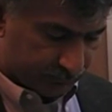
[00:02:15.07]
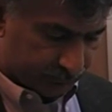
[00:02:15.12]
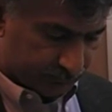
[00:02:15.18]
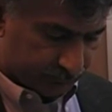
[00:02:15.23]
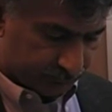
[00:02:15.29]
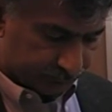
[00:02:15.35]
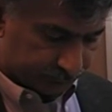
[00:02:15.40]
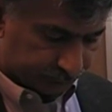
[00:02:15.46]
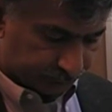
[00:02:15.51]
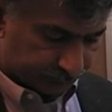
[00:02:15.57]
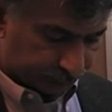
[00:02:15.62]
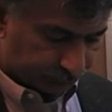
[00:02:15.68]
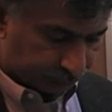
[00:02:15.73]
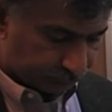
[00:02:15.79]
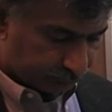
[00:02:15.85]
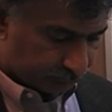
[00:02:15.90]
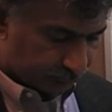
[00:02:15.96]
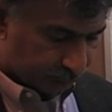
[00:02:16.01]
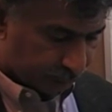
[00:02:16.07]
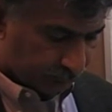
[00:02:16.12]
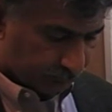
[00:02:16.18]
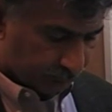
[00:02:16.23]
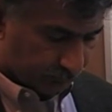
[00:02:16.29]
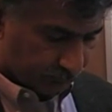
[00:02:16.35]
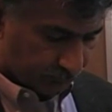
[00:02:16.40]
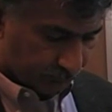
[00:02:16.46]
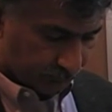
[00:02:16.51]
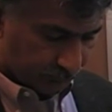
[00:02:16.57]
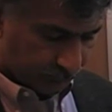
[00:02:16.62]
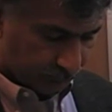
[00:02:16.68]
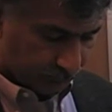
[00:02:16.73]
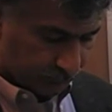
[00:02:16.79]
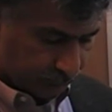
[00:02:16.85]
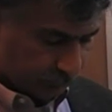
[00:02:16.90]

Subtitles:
Nobody speaks.